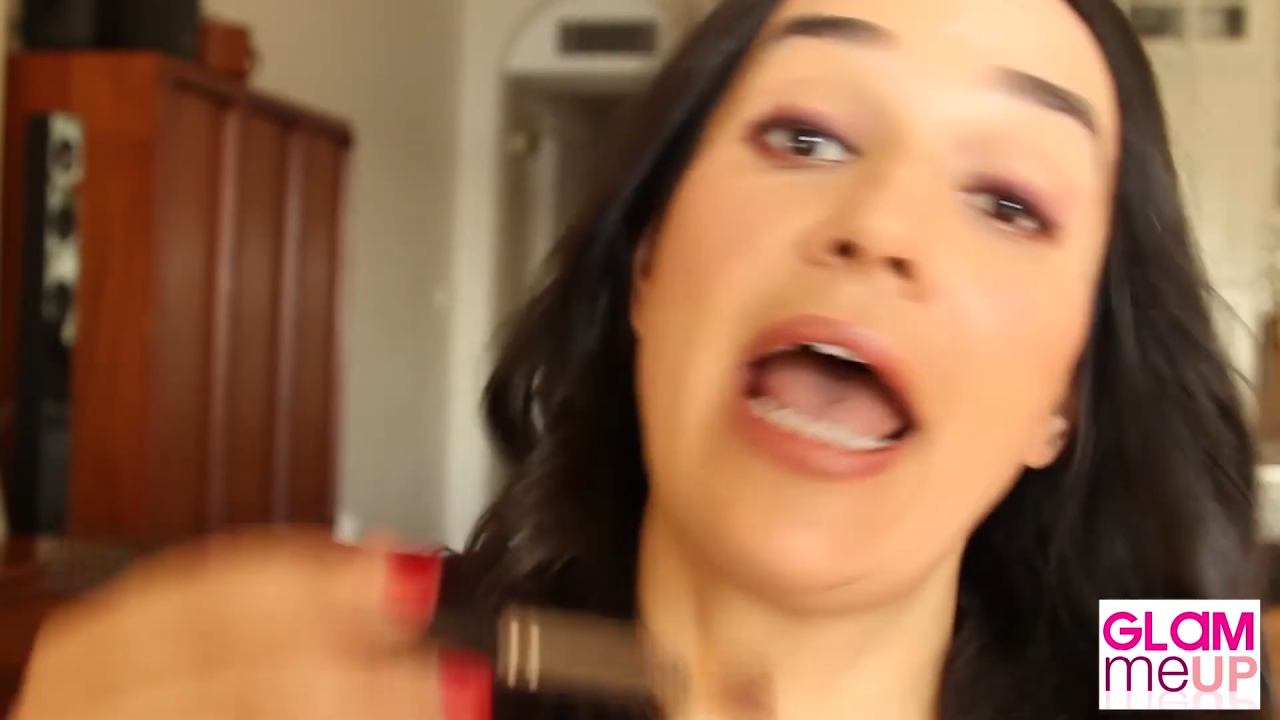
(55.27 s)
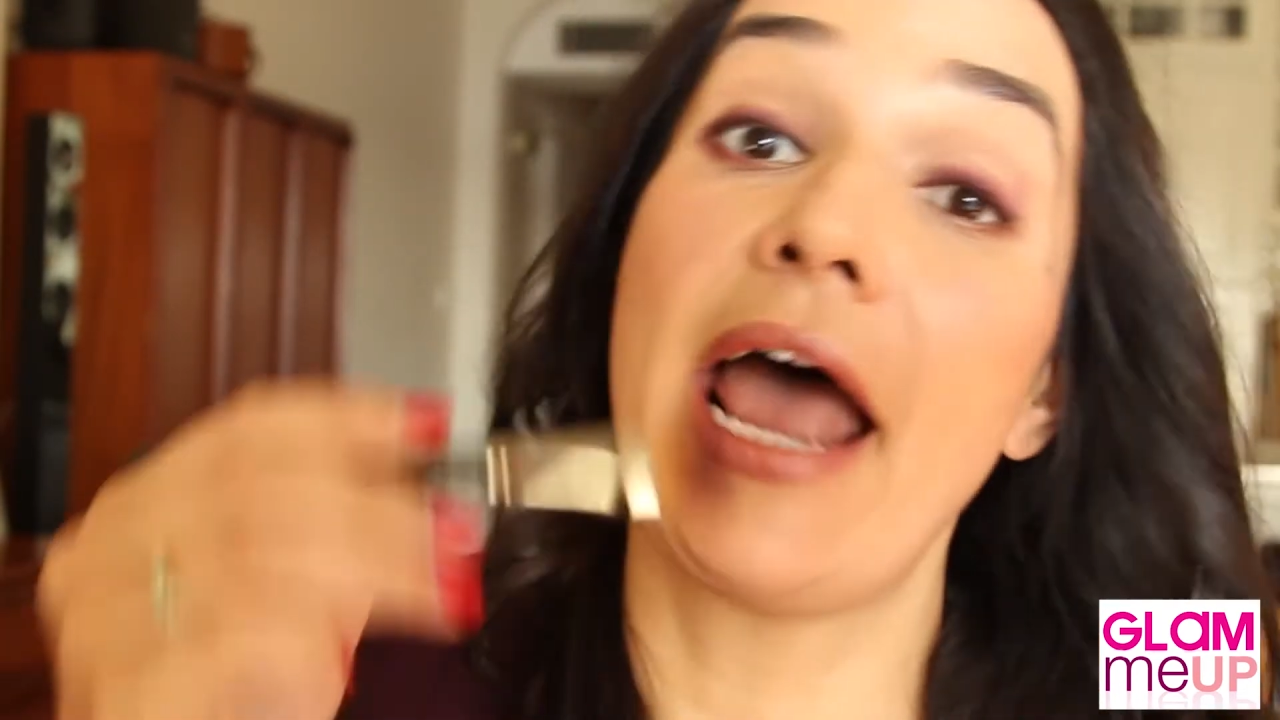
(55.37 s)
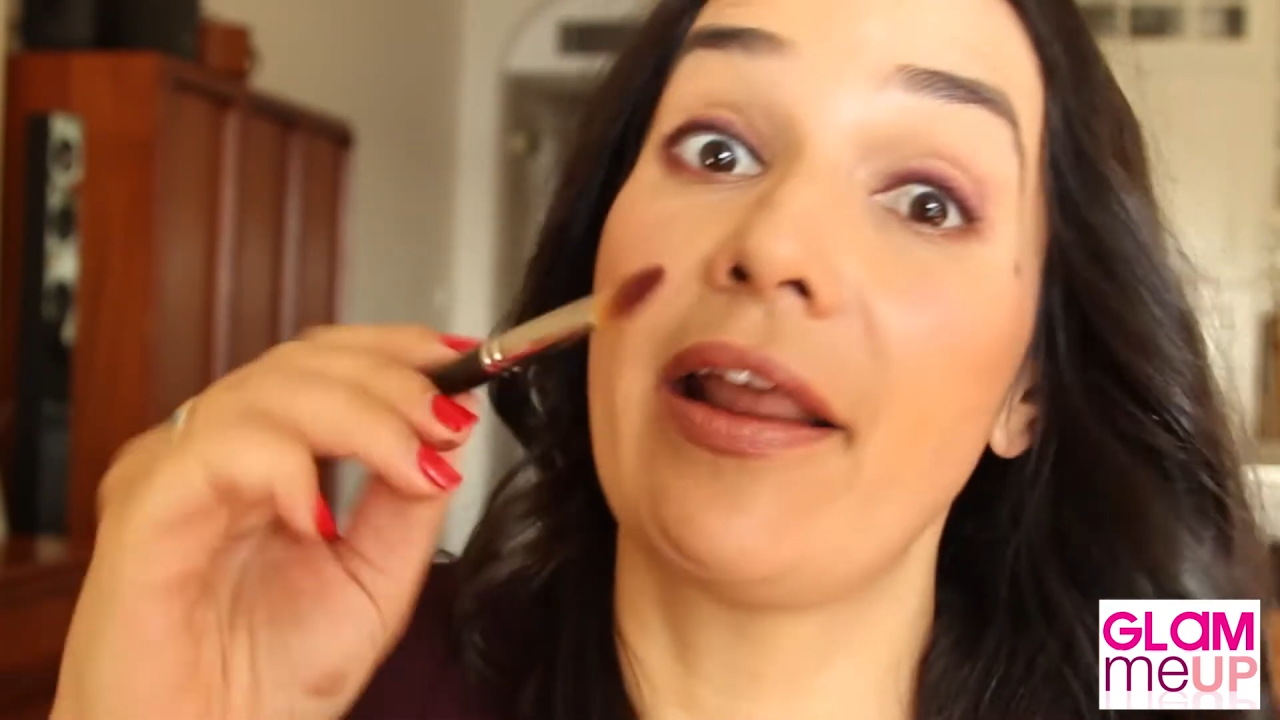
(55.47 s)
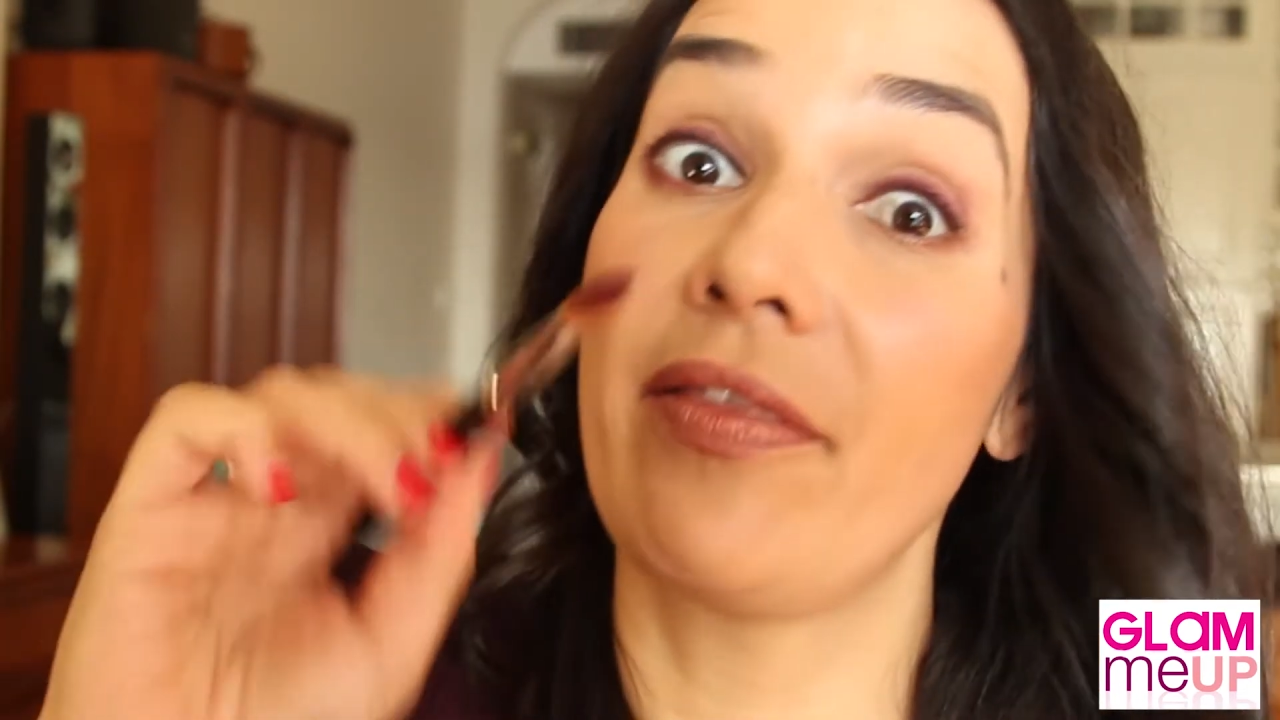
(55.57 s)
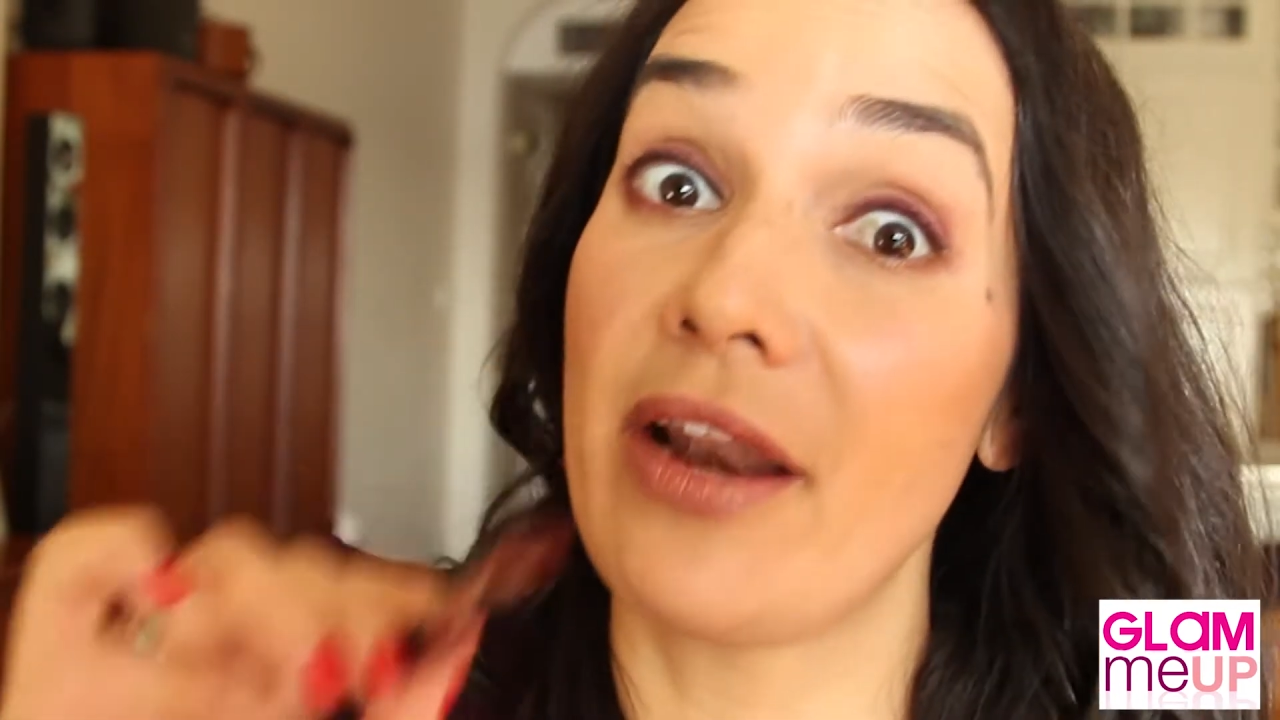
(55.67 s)

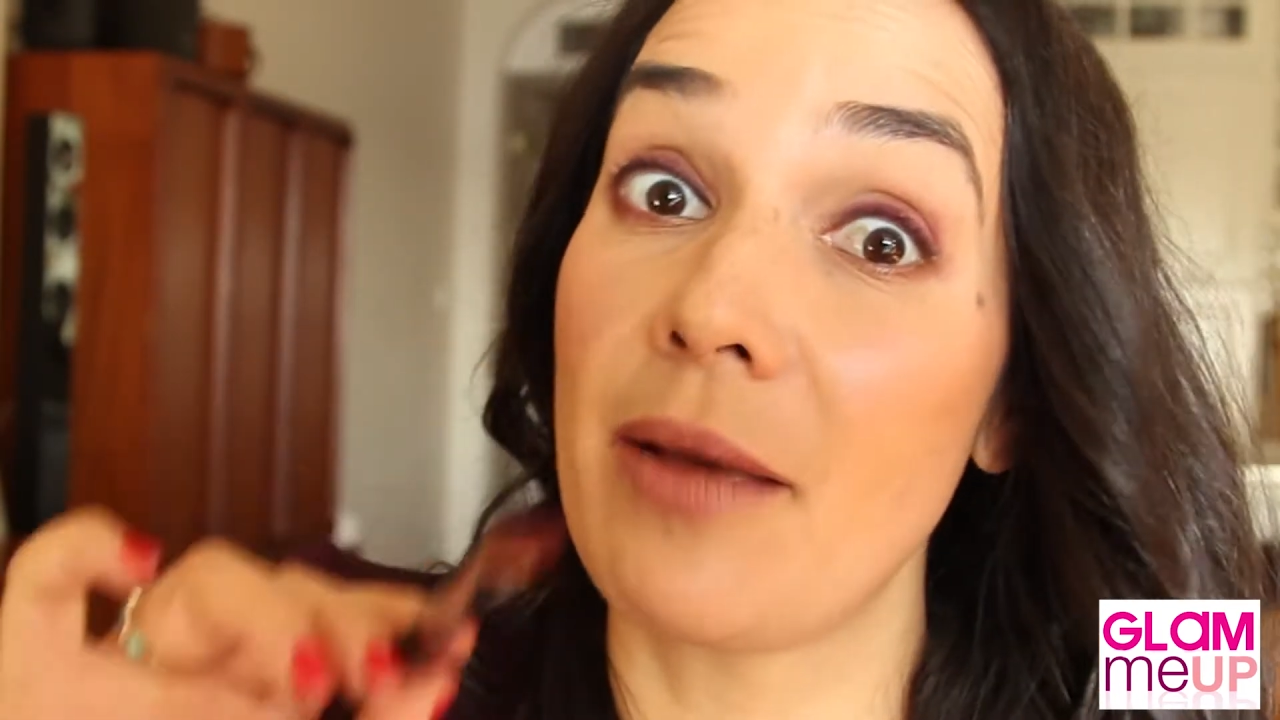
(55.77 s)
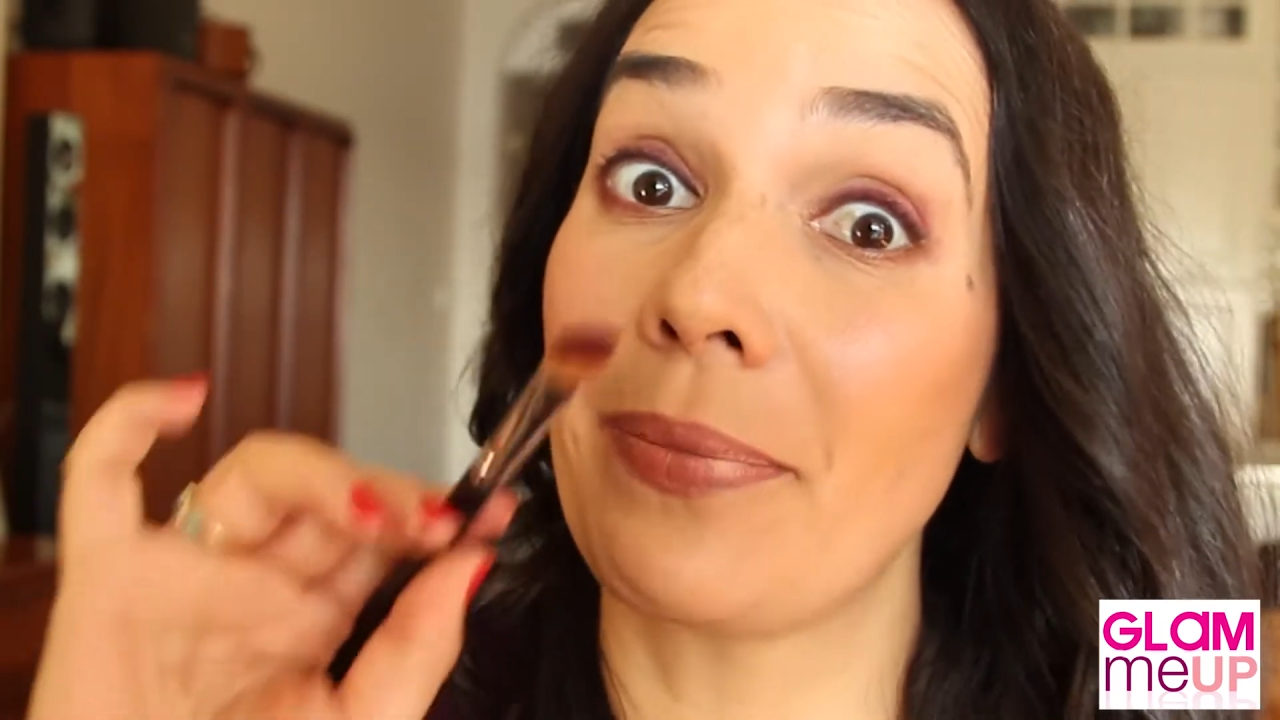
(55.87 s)
and then I'm